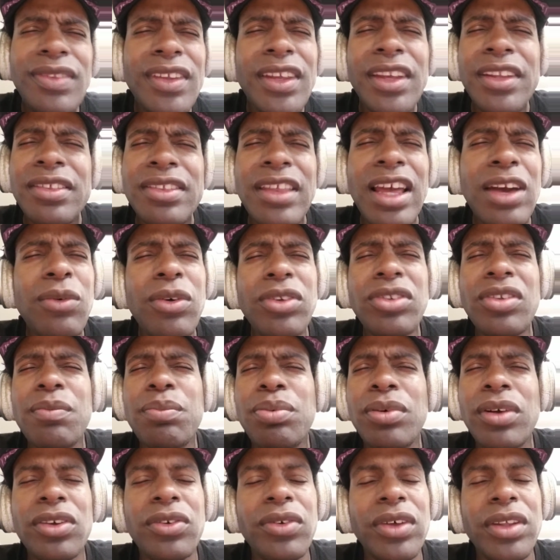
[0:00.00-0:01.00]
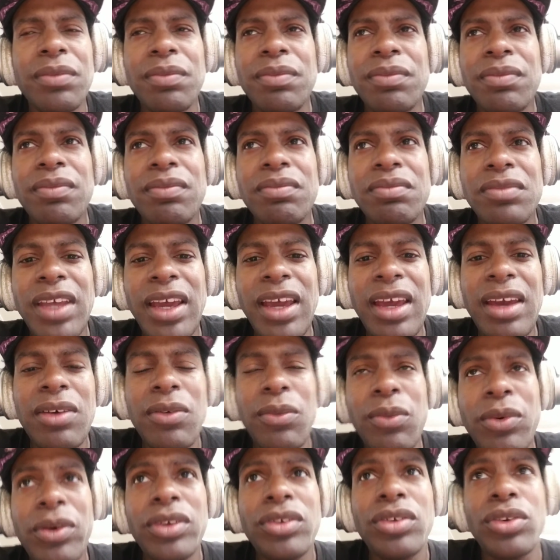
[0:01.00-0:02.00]
that wasn't Brooklyn. That
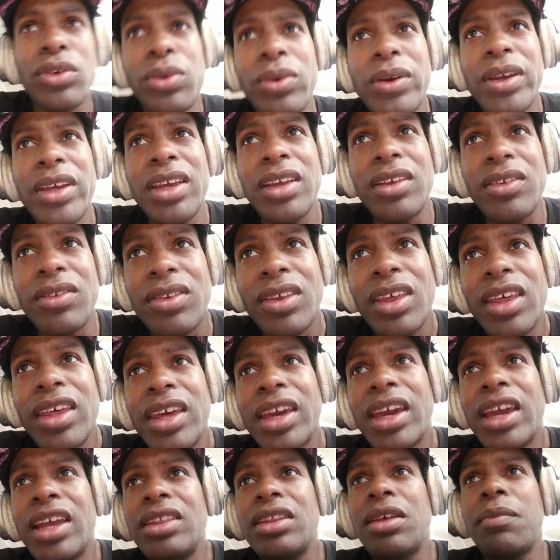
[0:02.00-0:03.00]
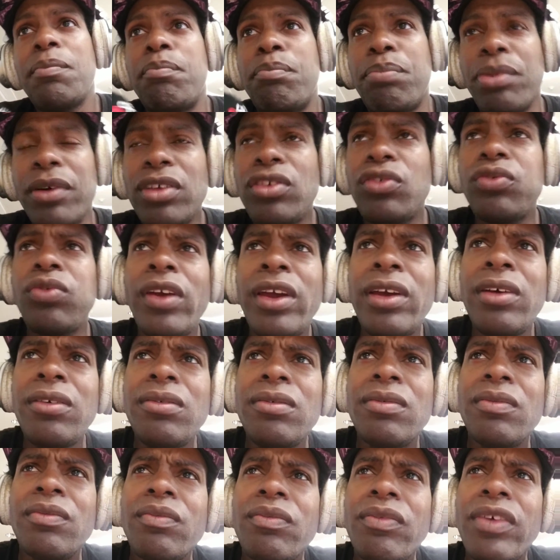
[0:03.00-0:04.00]
was Queens. And the bus route
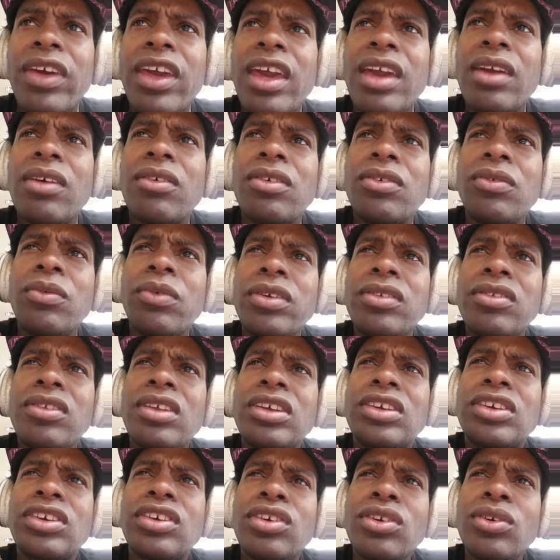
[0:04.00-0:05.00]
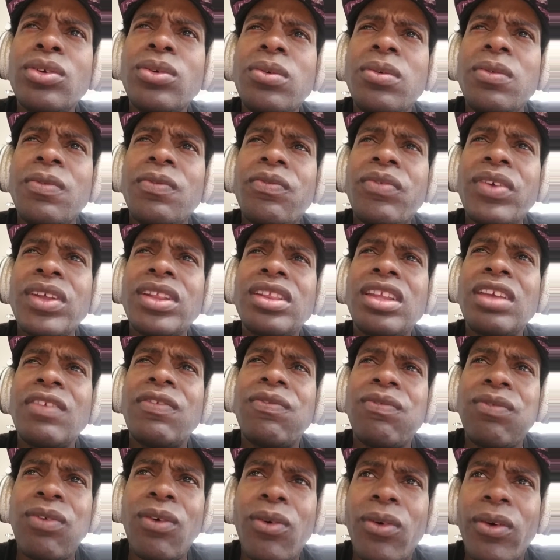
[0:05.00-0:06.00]
was the
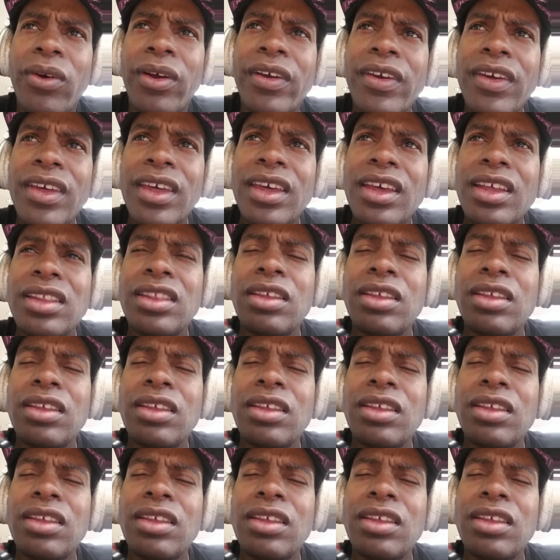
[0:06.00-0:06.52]
Q54. The